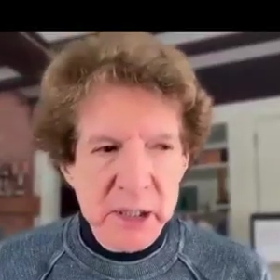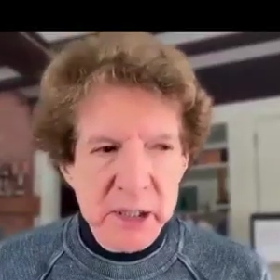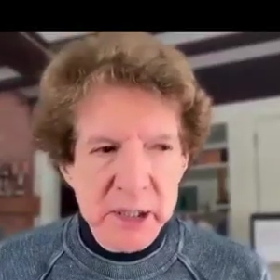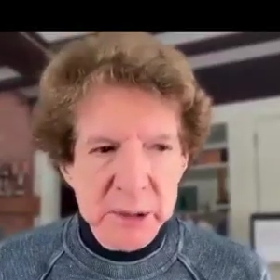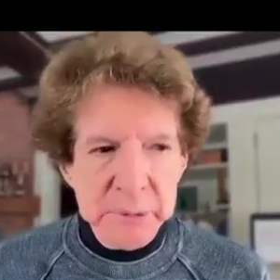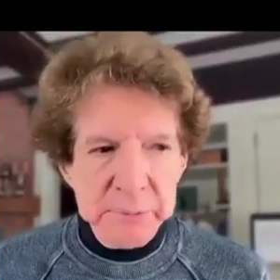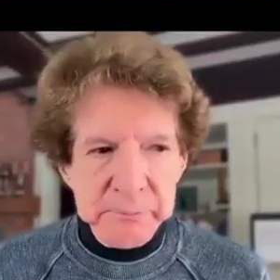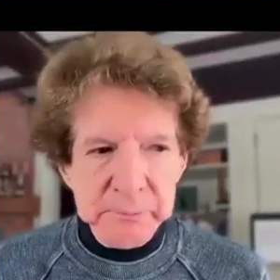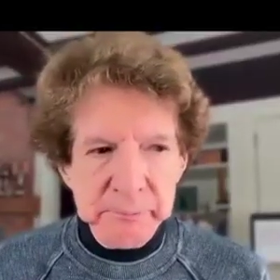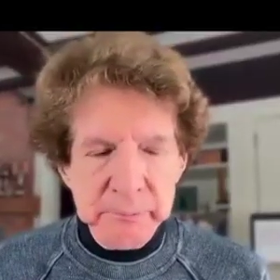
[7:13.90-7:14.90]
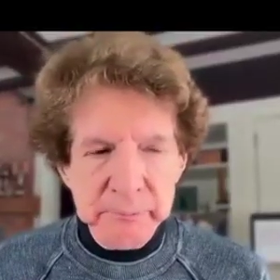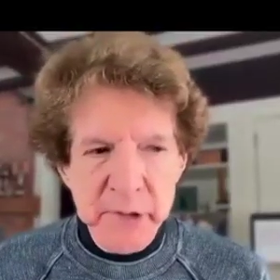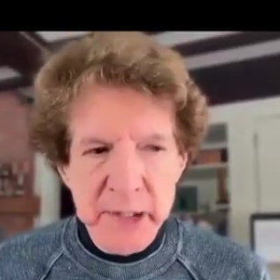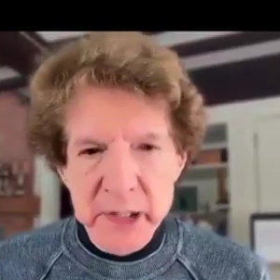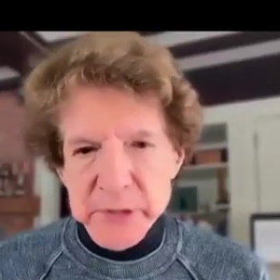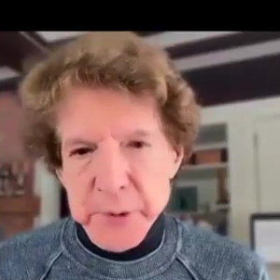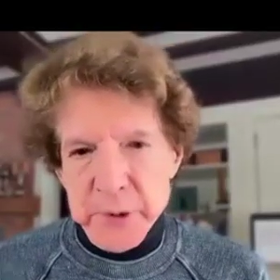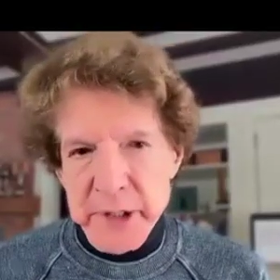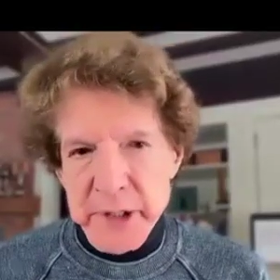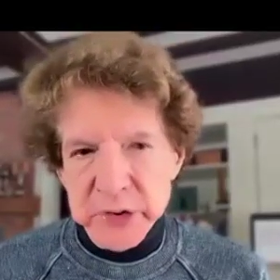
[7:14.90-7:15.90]
um, and
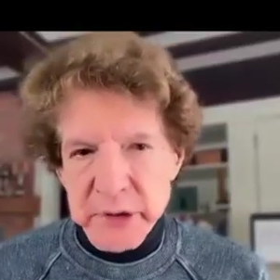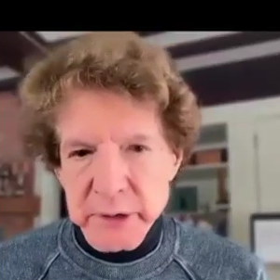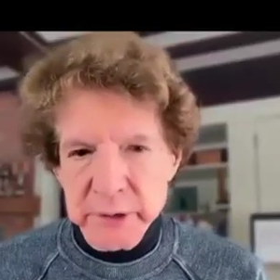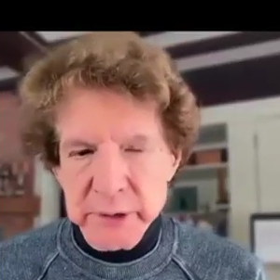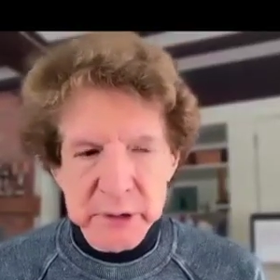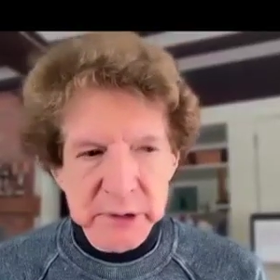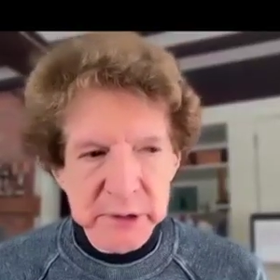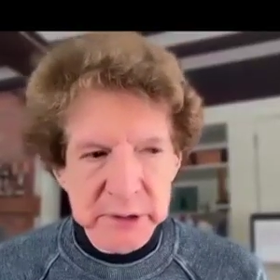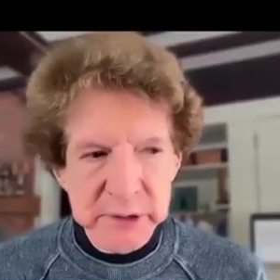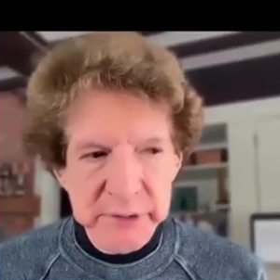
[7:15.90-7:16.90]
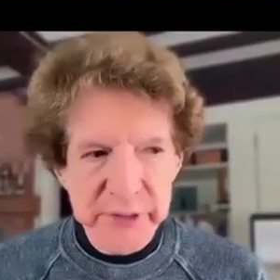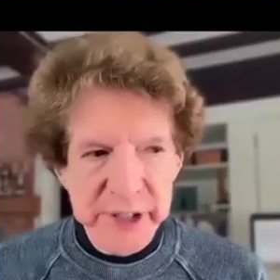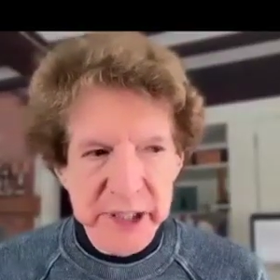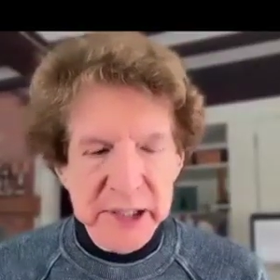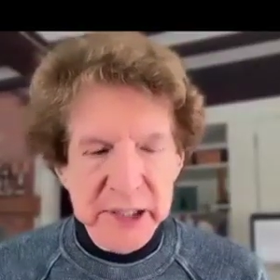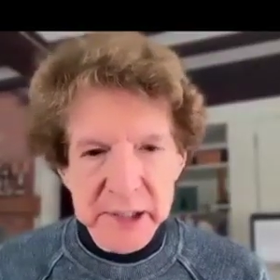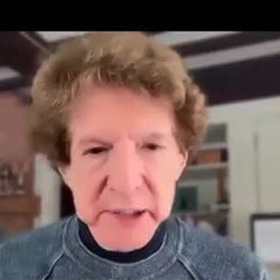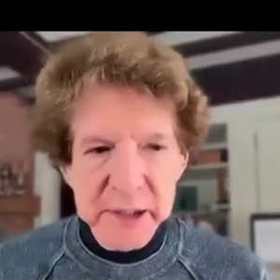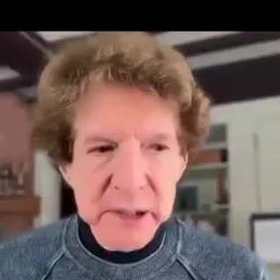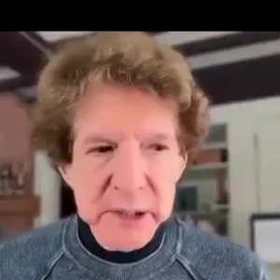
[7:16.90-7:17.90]
explorational
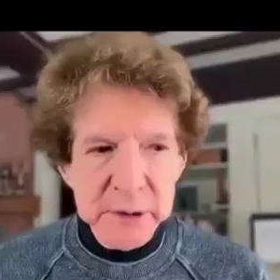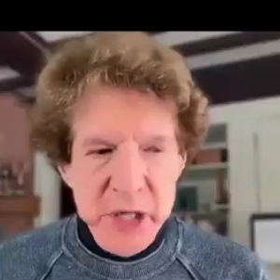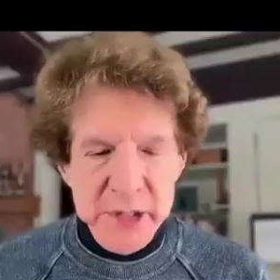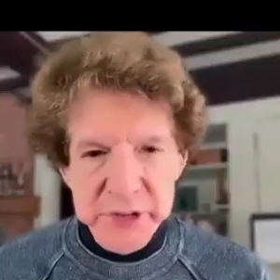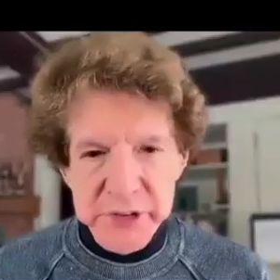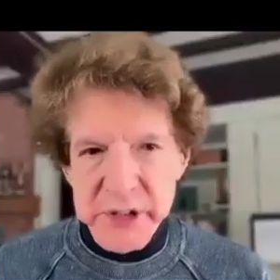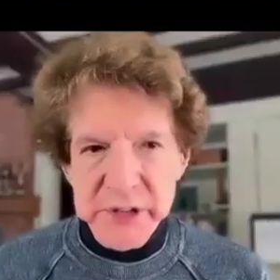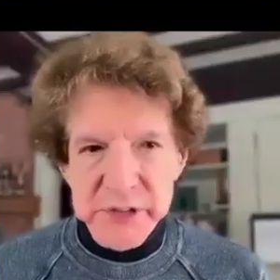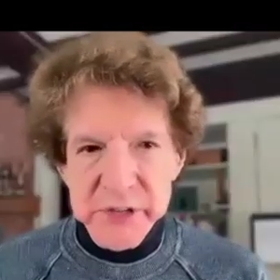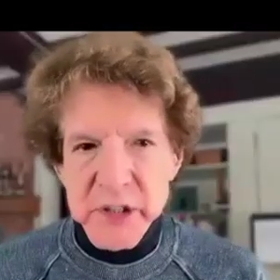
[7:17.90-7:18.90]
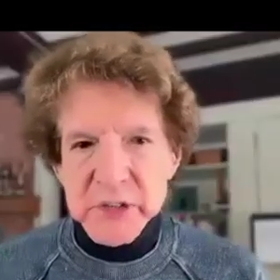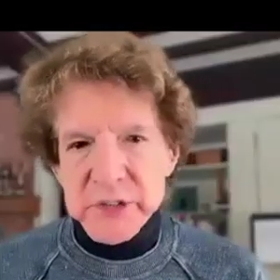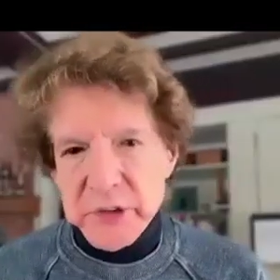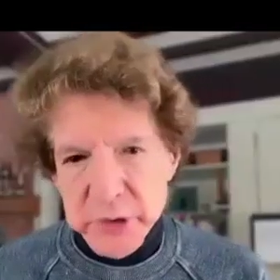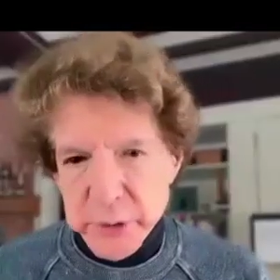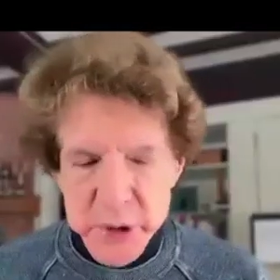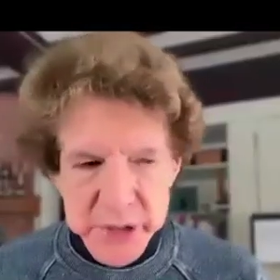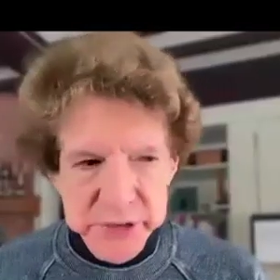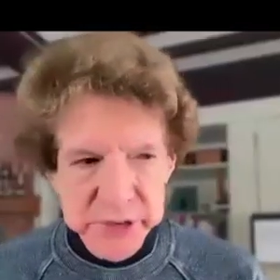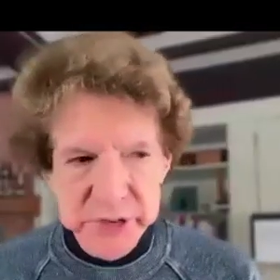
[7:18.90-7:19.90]
thinking processes, structural
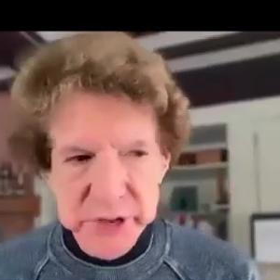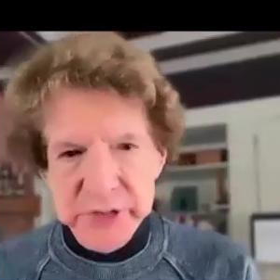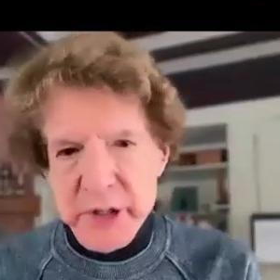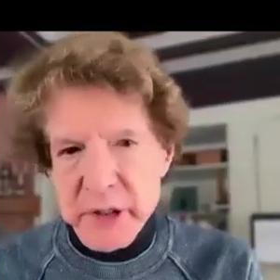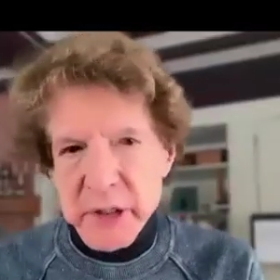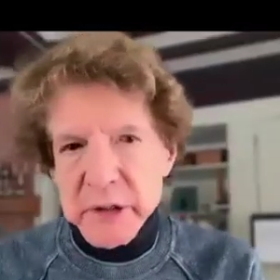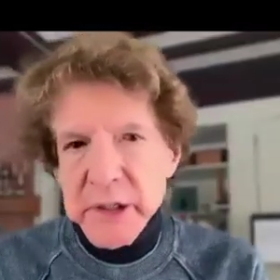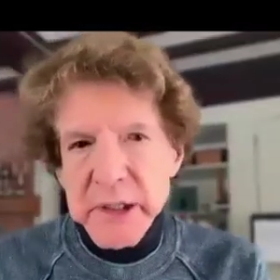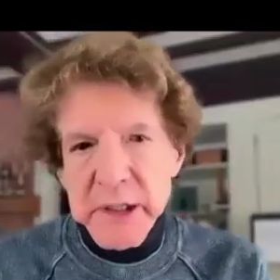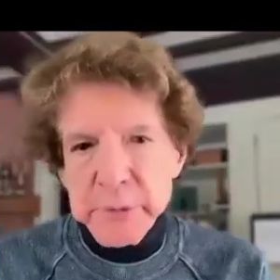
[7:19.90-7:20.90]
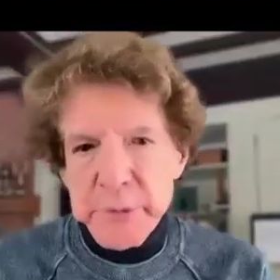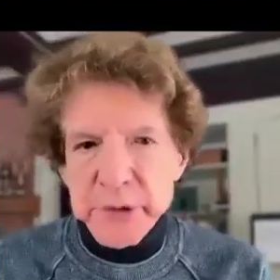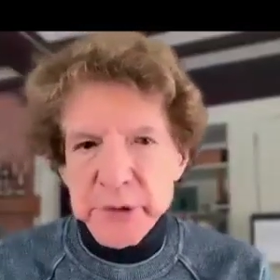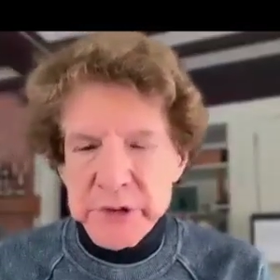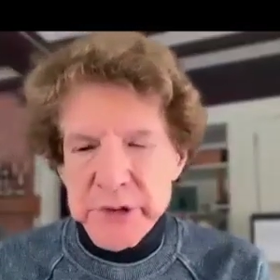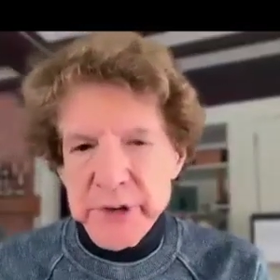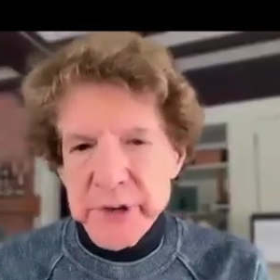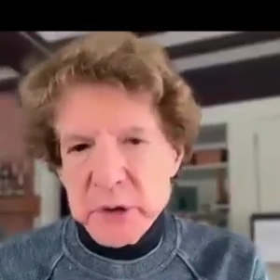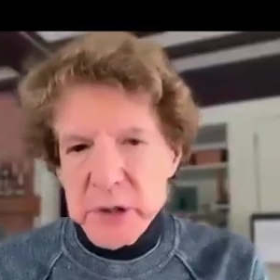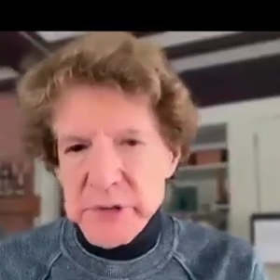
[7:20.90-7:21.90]
processes that are built into the
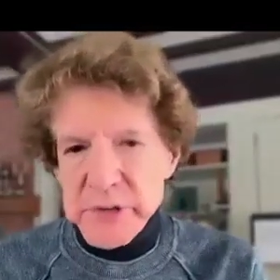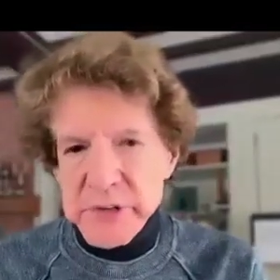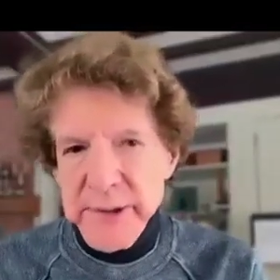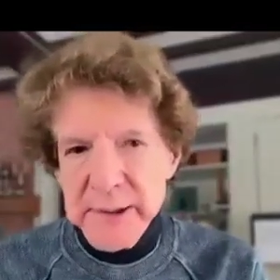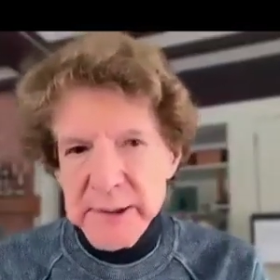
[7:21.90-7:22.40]
course.